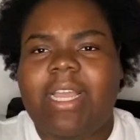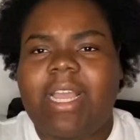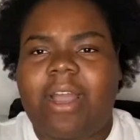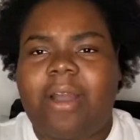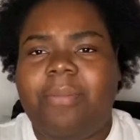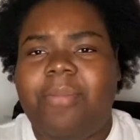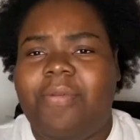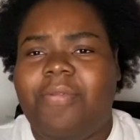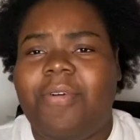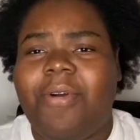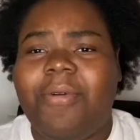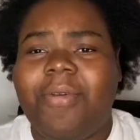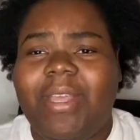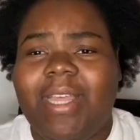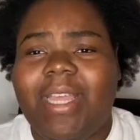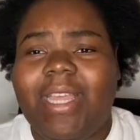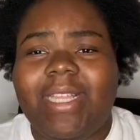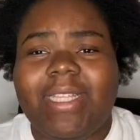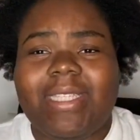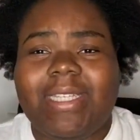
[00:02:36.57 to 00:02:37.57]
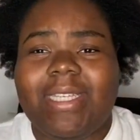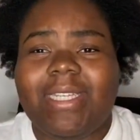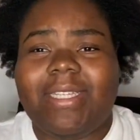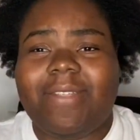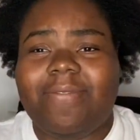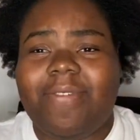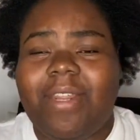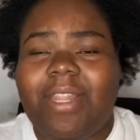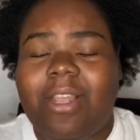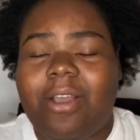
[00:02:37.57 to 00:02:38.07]
before we get into this
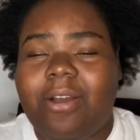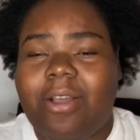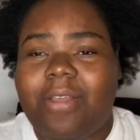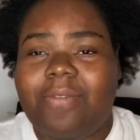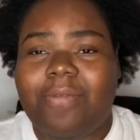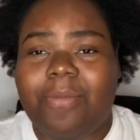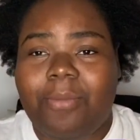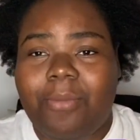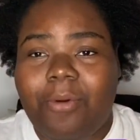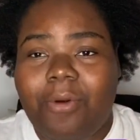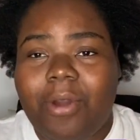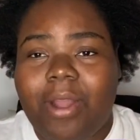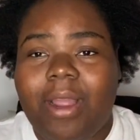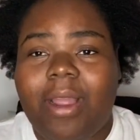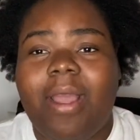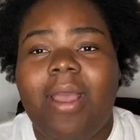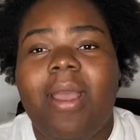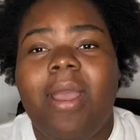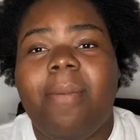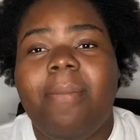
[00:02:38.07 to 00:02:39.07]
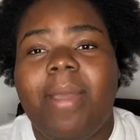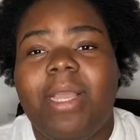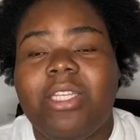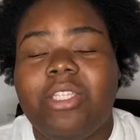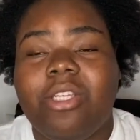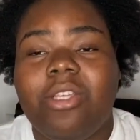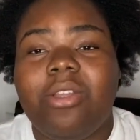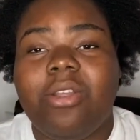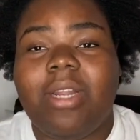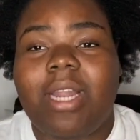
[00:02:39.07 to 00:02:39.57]
video even more, make sure
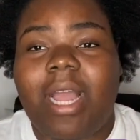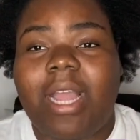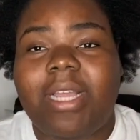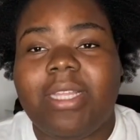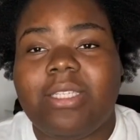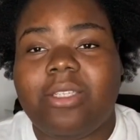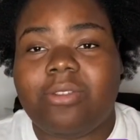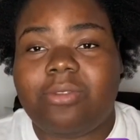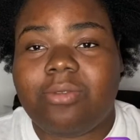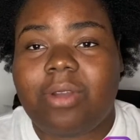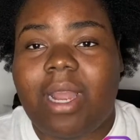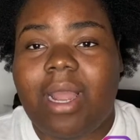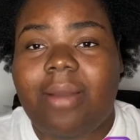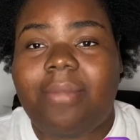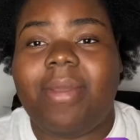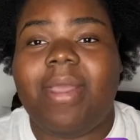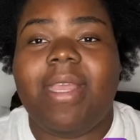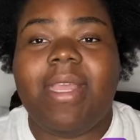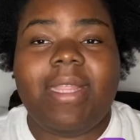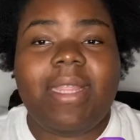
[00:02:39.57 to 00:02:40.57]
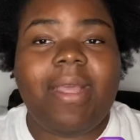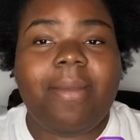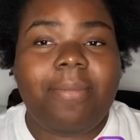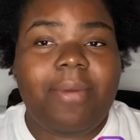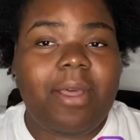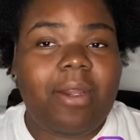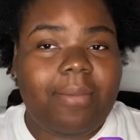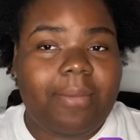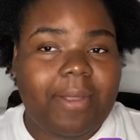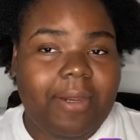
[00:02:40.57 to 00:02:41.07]
you like, subscribe, and hit that bell
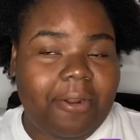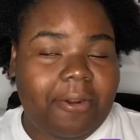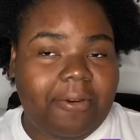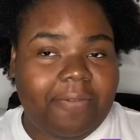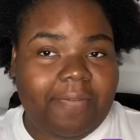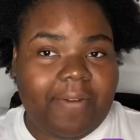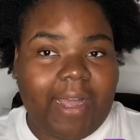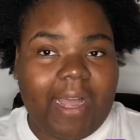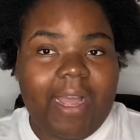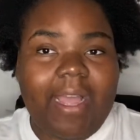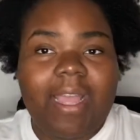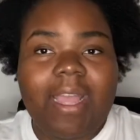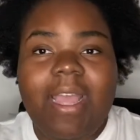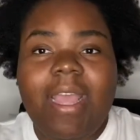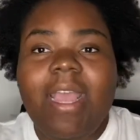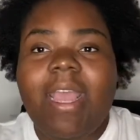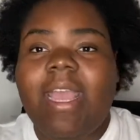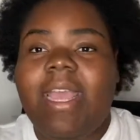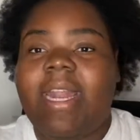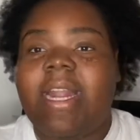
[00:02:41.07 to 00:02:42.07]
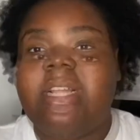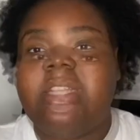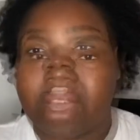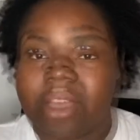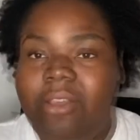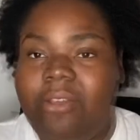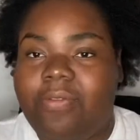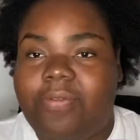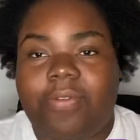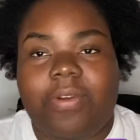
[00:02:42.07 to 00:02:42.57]
to be notified. And I thank
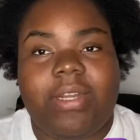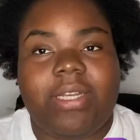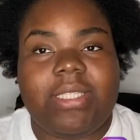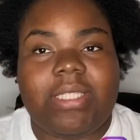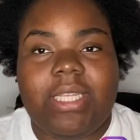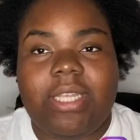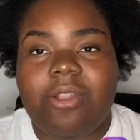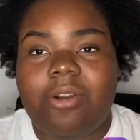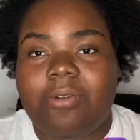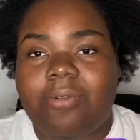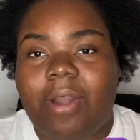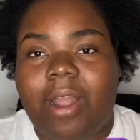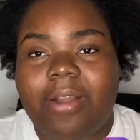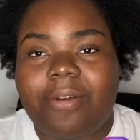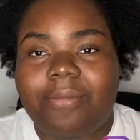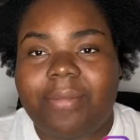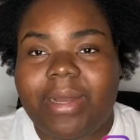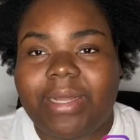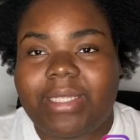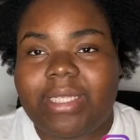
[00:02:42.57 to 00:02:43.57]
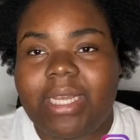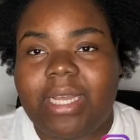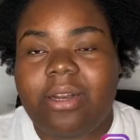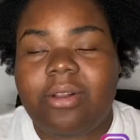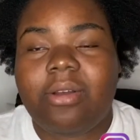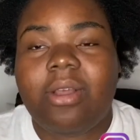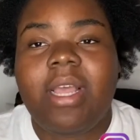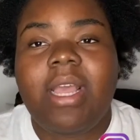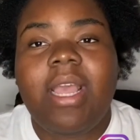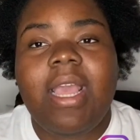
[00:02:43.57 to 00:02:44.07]
you for continuing to rock with my
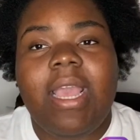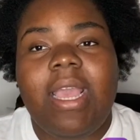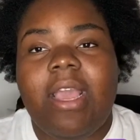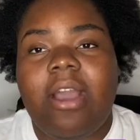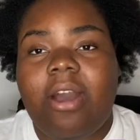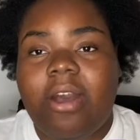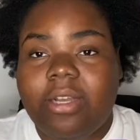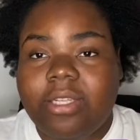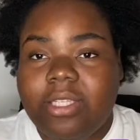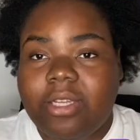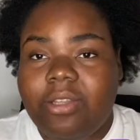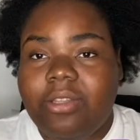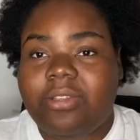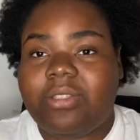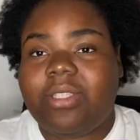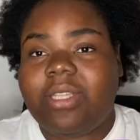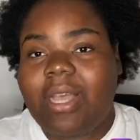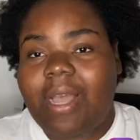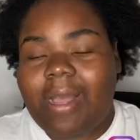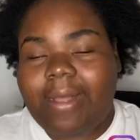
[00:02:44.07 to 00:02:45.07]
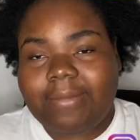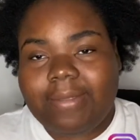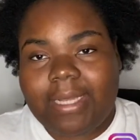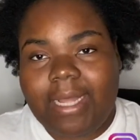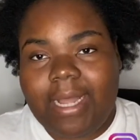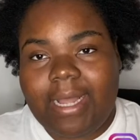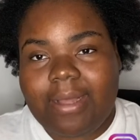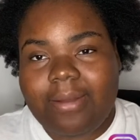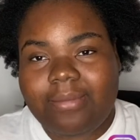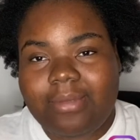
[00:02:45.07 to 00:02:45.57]
channel. And also, you still have
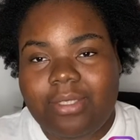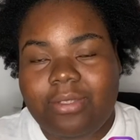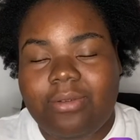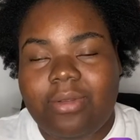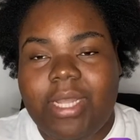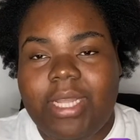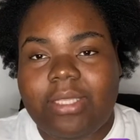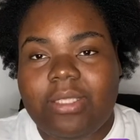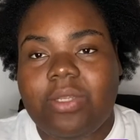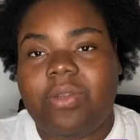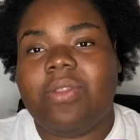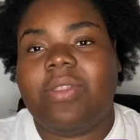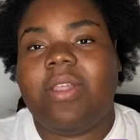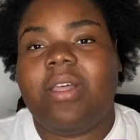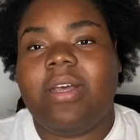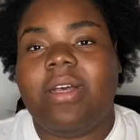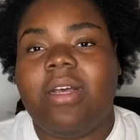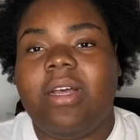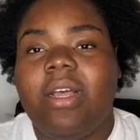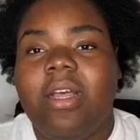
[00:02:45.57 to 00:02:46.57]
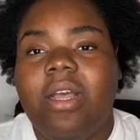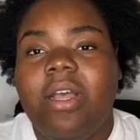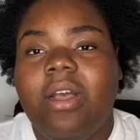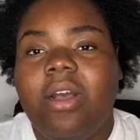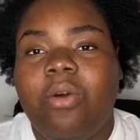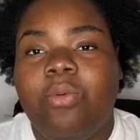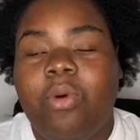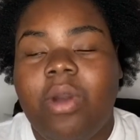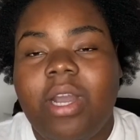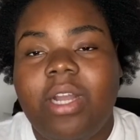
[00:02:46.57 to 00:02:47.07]
time to enter the
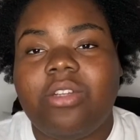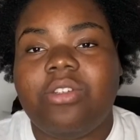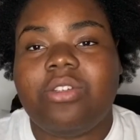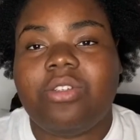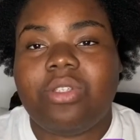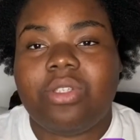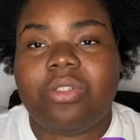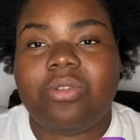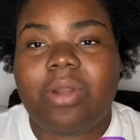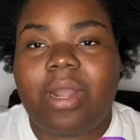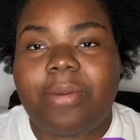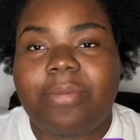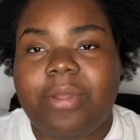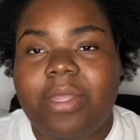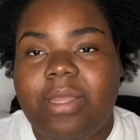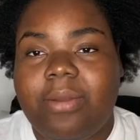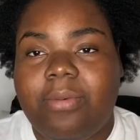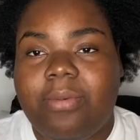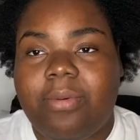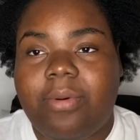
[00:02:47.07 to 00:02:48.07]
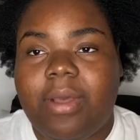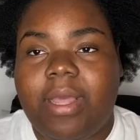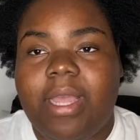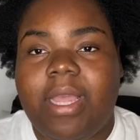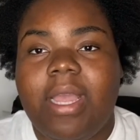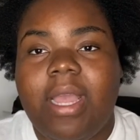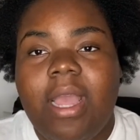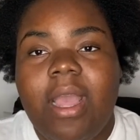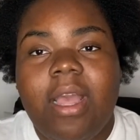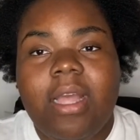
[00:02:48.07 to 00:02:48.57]
100 subscriber giveaway.
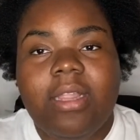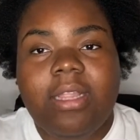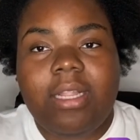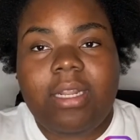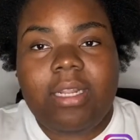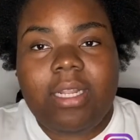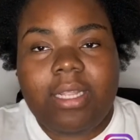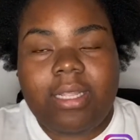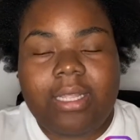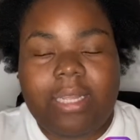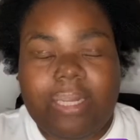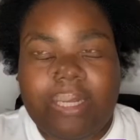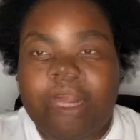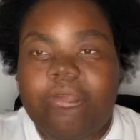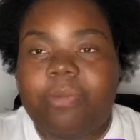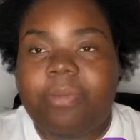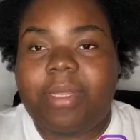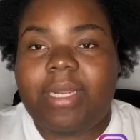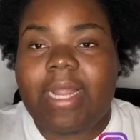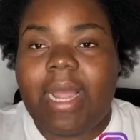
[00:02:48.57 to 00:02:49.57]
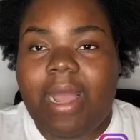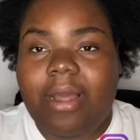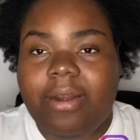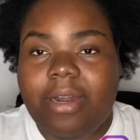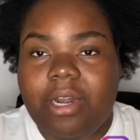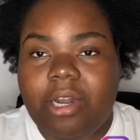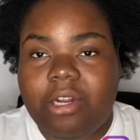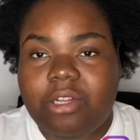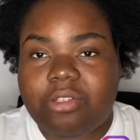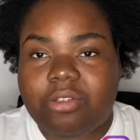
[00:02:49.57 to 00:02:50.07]
The link will be down in
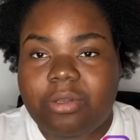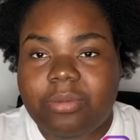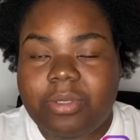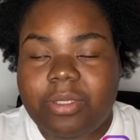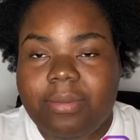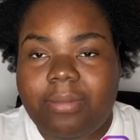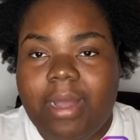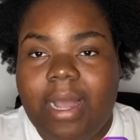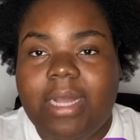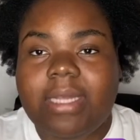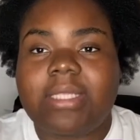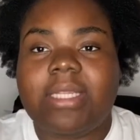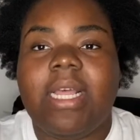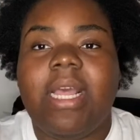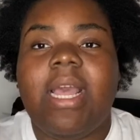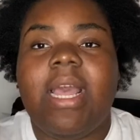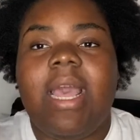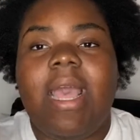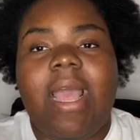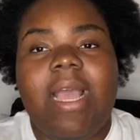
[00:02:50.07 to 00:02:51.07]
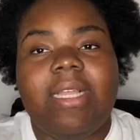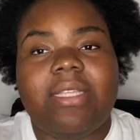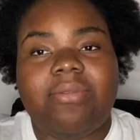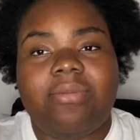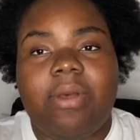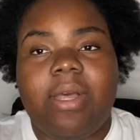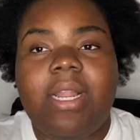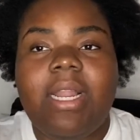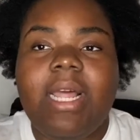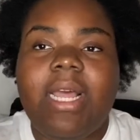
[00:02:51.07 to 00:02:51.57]
the description box, as
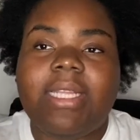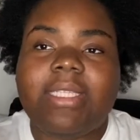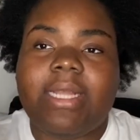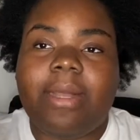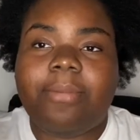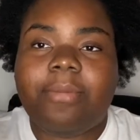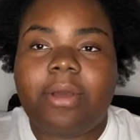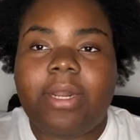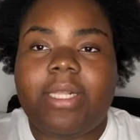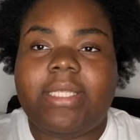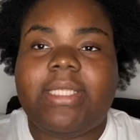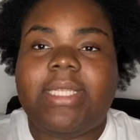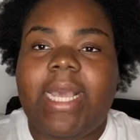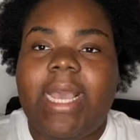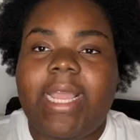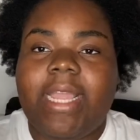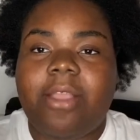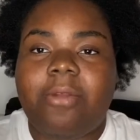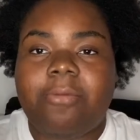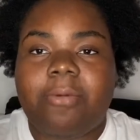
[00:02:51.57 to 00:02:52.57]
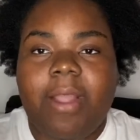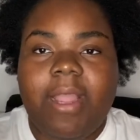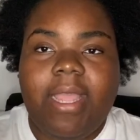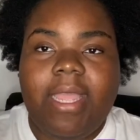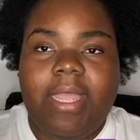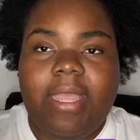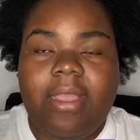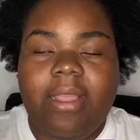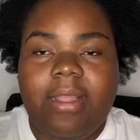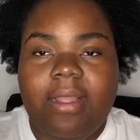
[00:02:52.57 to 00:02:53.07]
well as I'm going to tag it right
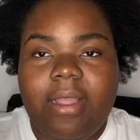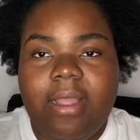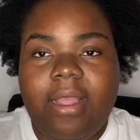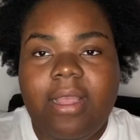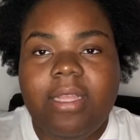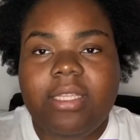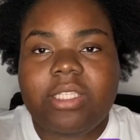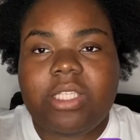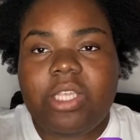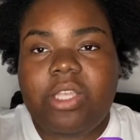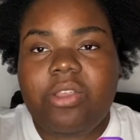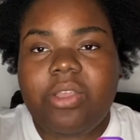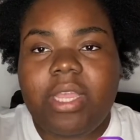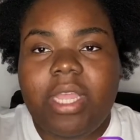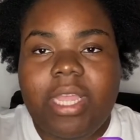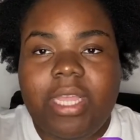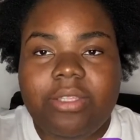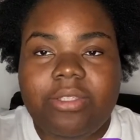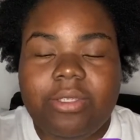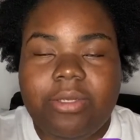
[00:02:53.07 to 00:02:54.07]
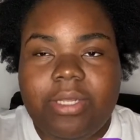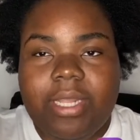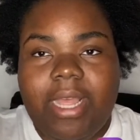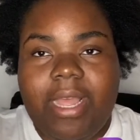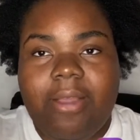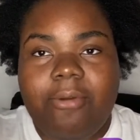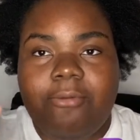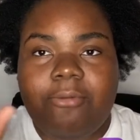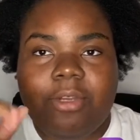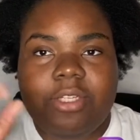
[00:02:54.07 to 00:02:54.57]
here so you can enter
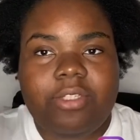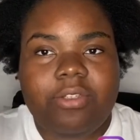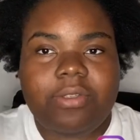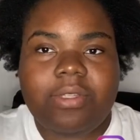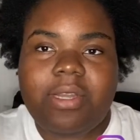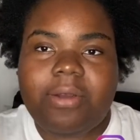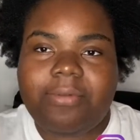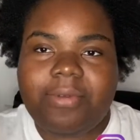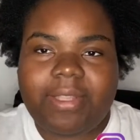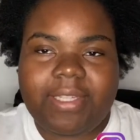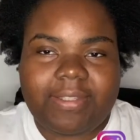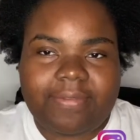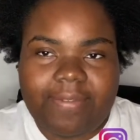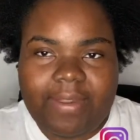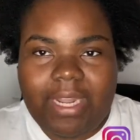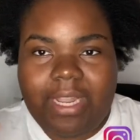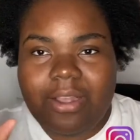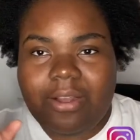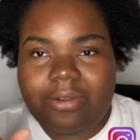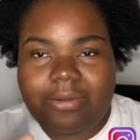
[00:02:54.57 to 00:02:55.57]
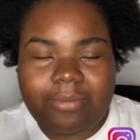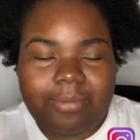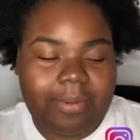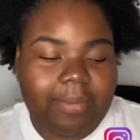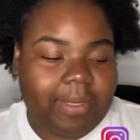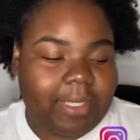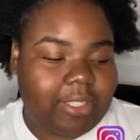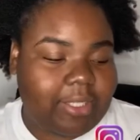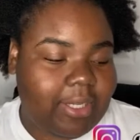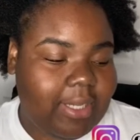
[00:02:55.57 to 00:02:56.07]
that once you're done with this video. But make
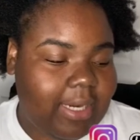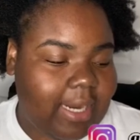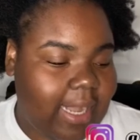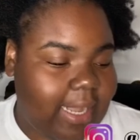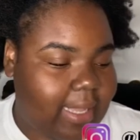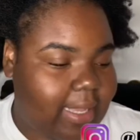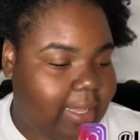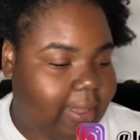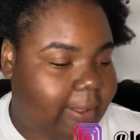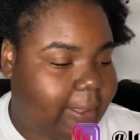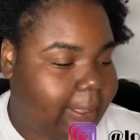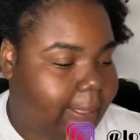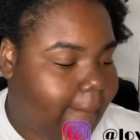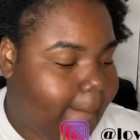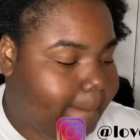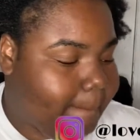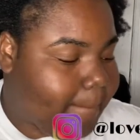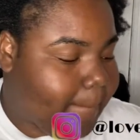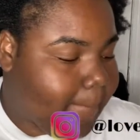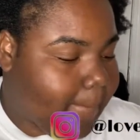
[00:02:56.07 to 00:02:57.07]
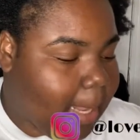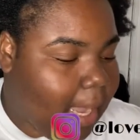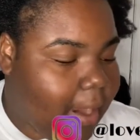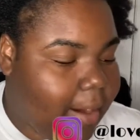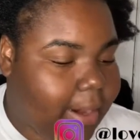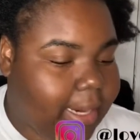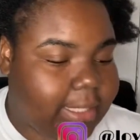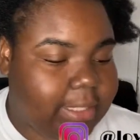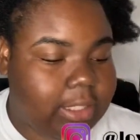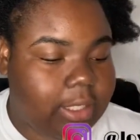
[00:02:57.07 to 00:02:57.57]
sure you like it.
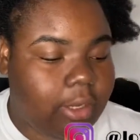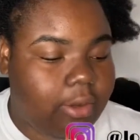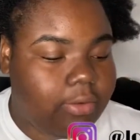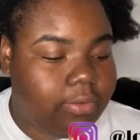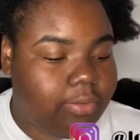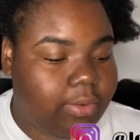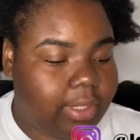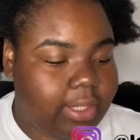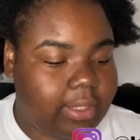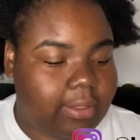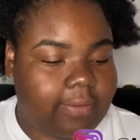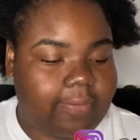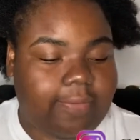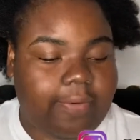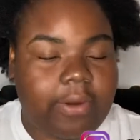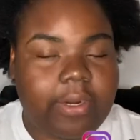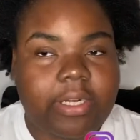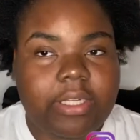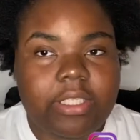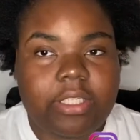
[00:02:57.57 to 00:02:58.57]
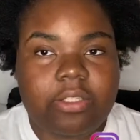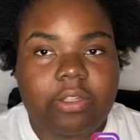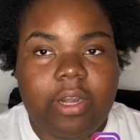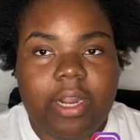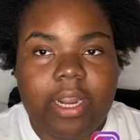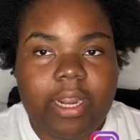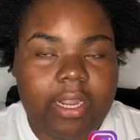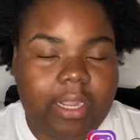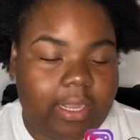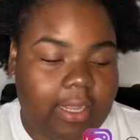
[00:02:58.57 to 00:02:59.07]
Alright, so for the
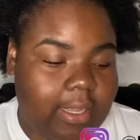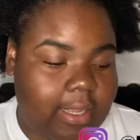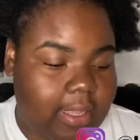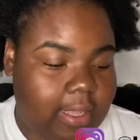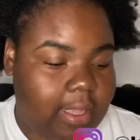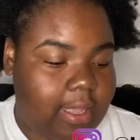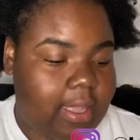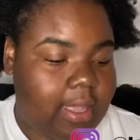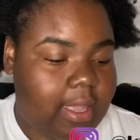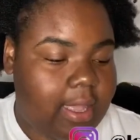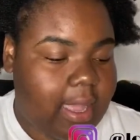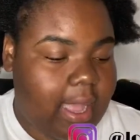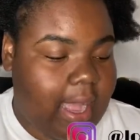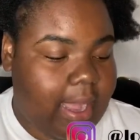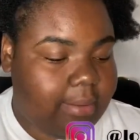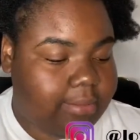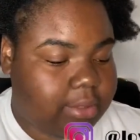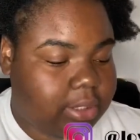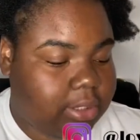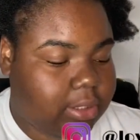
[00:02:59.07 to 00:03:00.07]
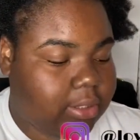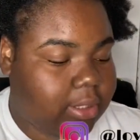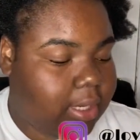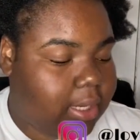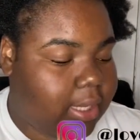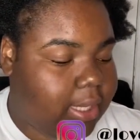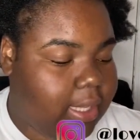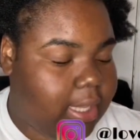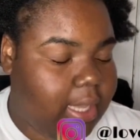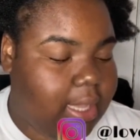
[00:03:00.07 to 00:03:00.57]
start, I'm just going
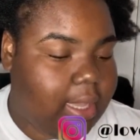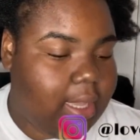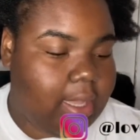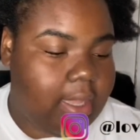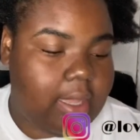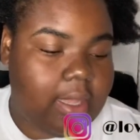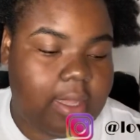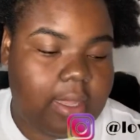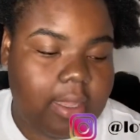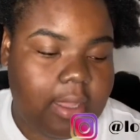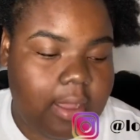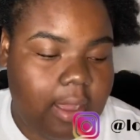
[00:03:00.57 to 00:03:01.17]
to get all